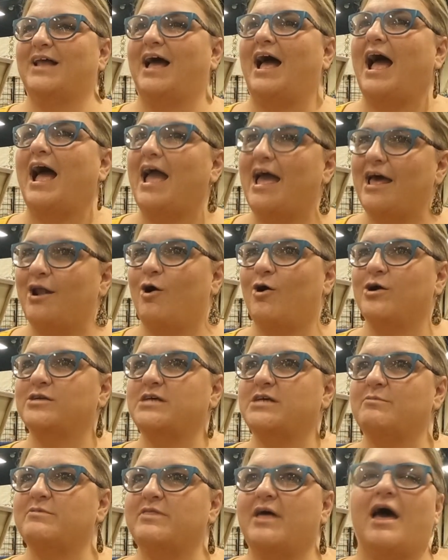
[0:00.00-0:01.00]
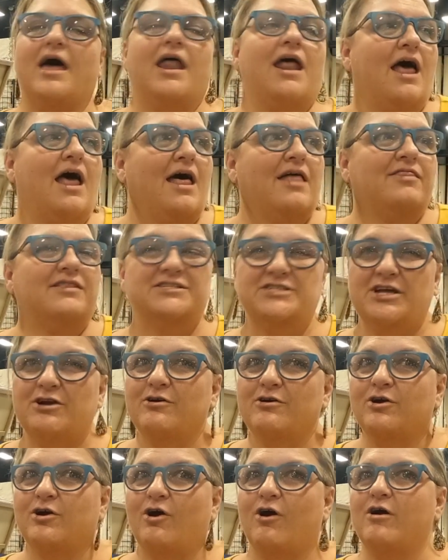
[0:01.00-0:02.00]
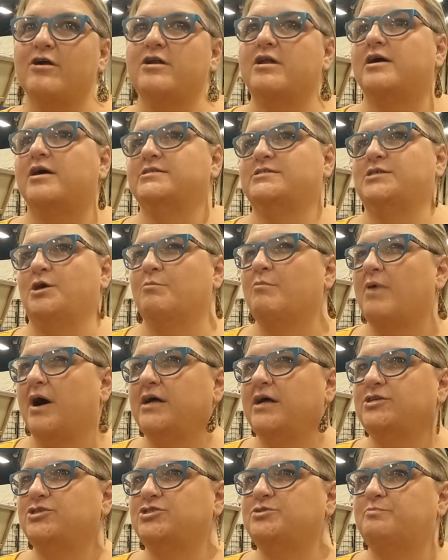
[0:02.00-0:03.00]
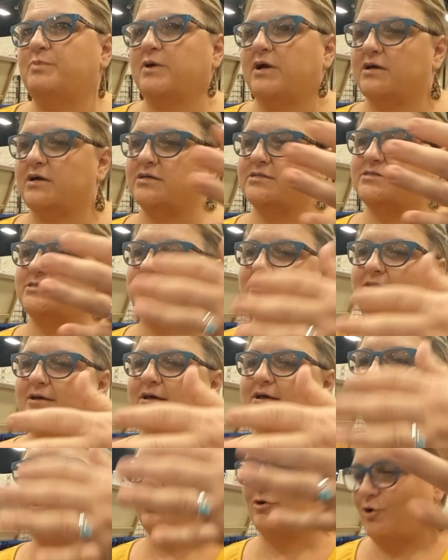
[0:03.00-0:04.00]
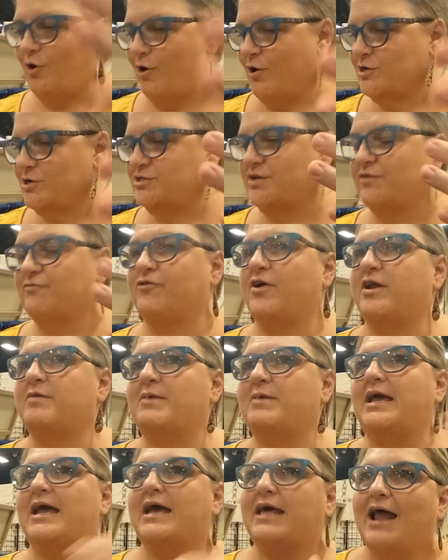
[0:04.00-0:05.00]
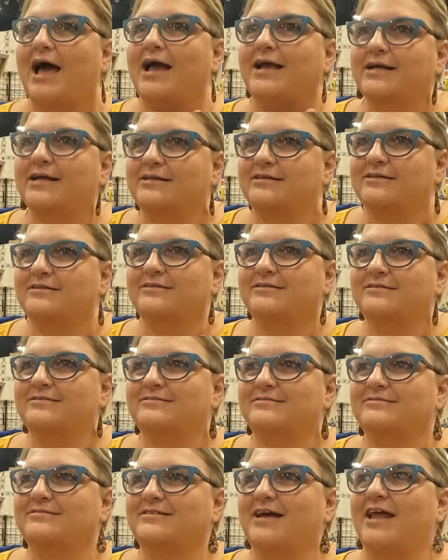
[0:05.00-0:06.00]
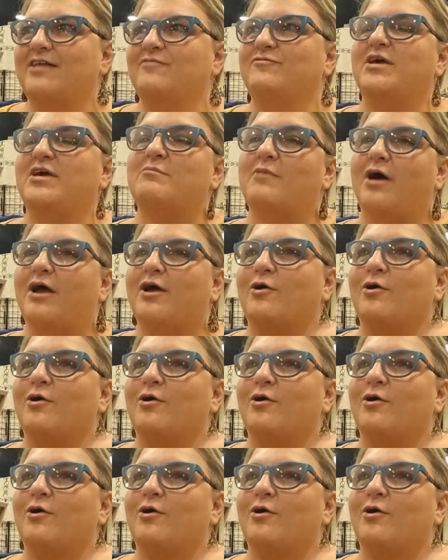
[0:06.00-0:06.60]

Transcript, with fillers: I had a hard time with that. The tarot card, not so much, because there are cards in front of me and I could kind of get my